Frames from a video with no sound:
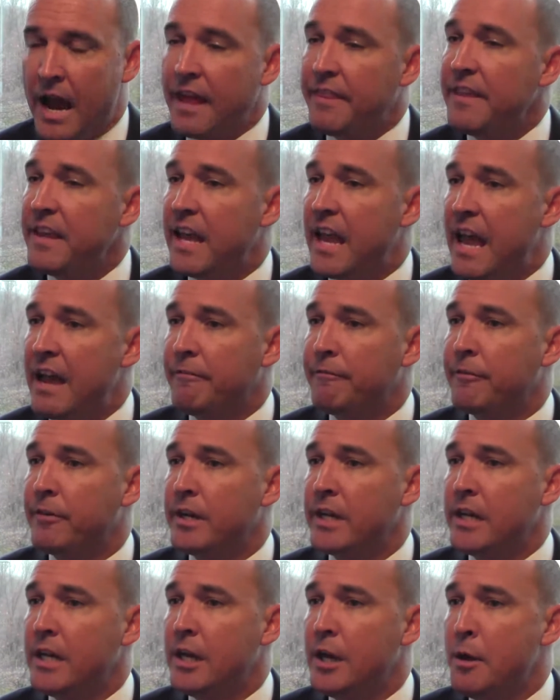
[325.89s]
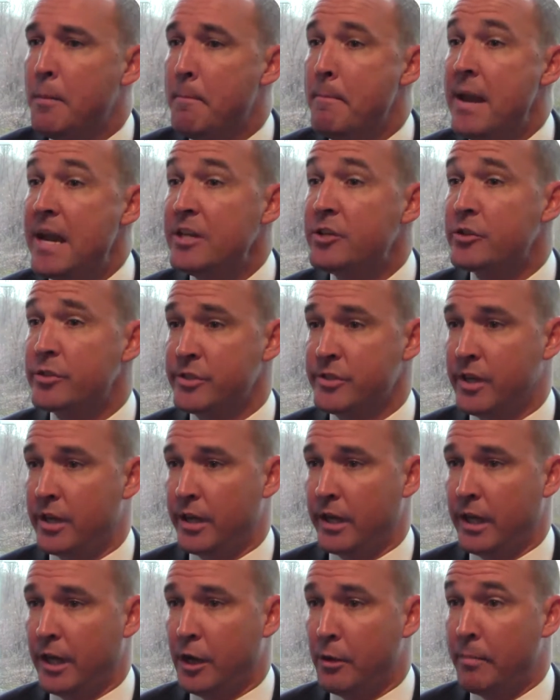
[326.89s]
I think every major
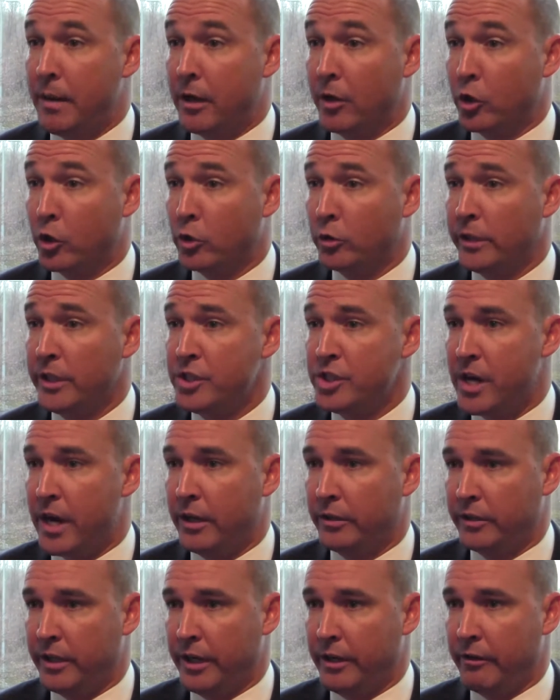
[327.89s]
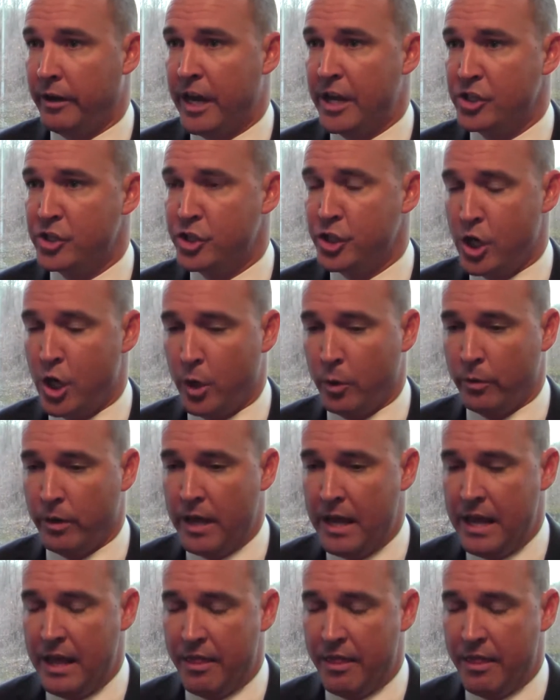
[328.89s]
study about early childcare has shown